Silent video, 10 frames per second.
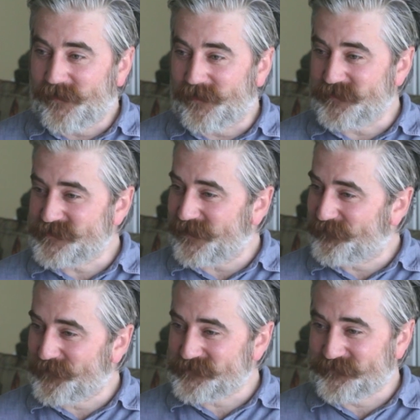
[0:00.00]
I'd been
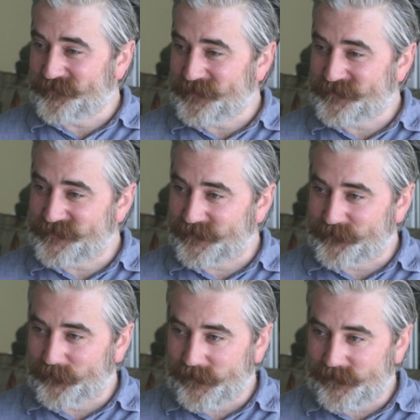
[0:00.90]
self-publishing for about
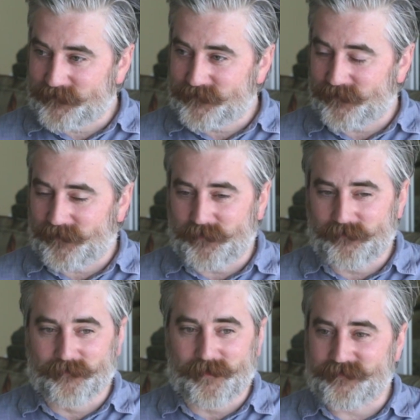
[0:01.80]
6 weeks. I'd
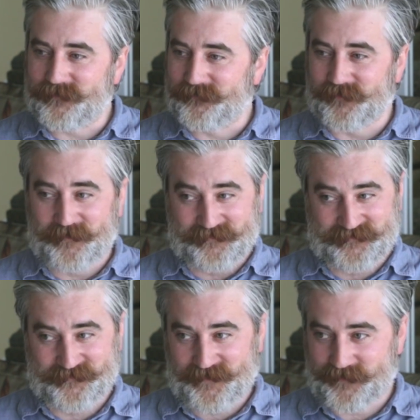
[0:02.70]
been writing for about
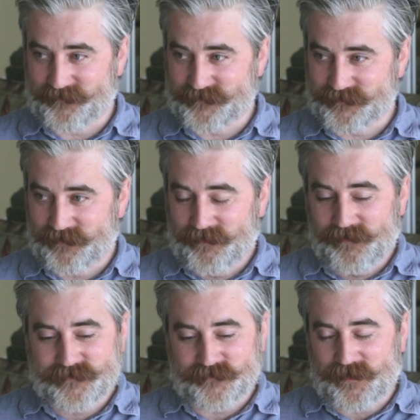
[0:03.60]
2 years.
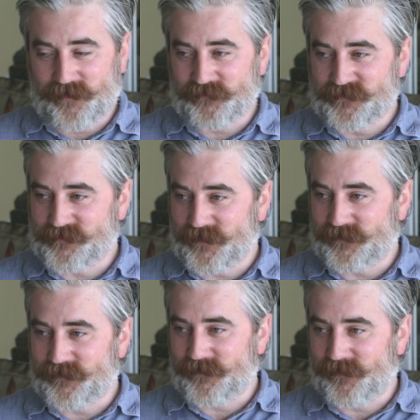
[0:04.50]
So yeah, I wasn't
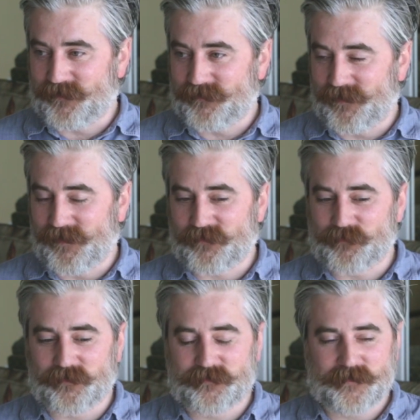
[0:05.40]
exactly like an
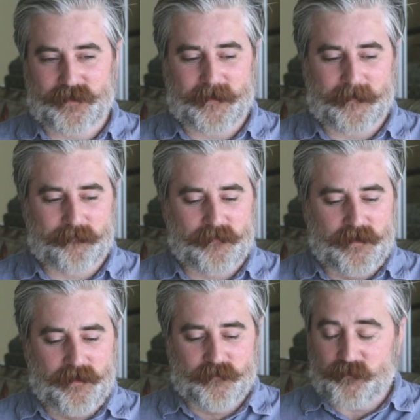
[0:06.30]
expert.
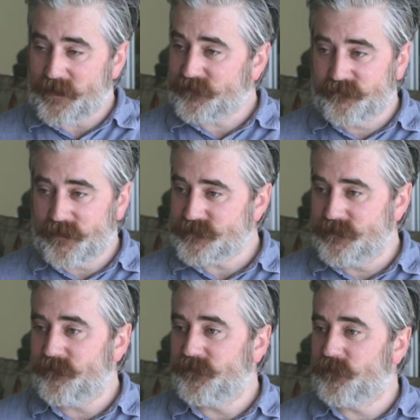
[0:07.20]
But back in
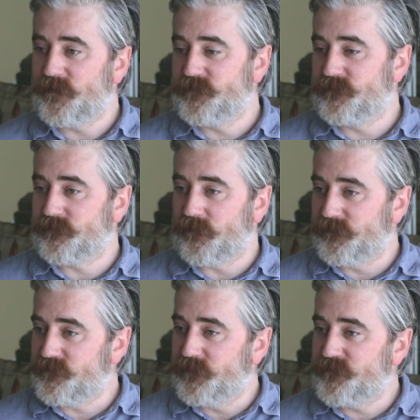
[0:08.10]
2011, there wasn't all
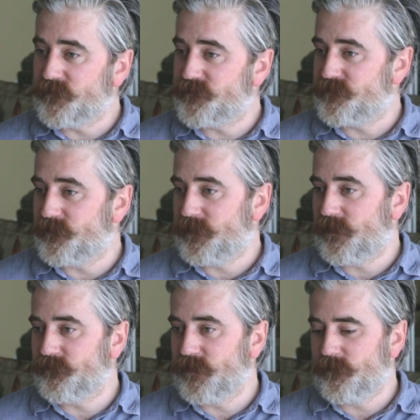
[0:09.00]
these resources that we
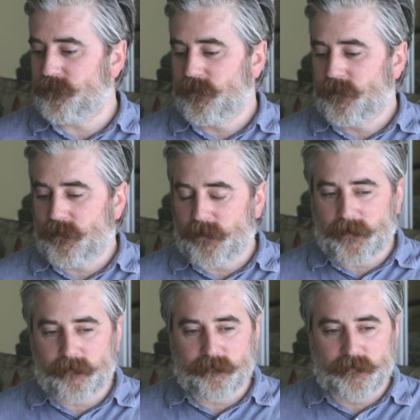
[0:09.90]
have now.
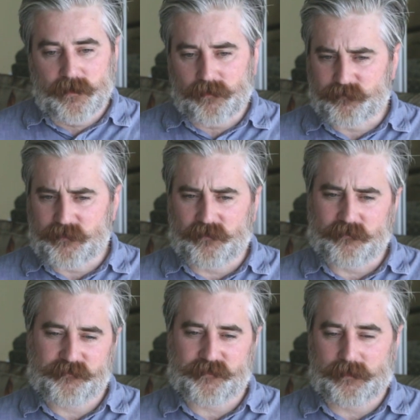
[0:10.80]
Like people are
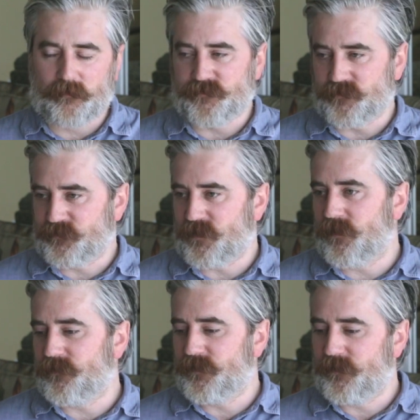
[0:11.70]
always saying, oh, it's so much
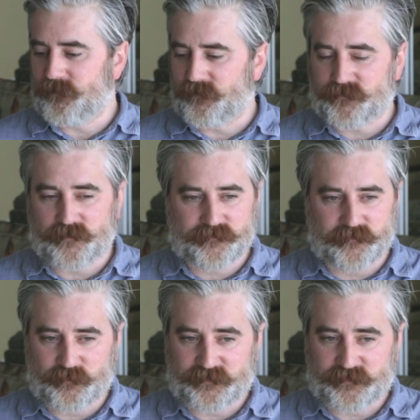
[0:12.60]
harder now and all this kind of stuff.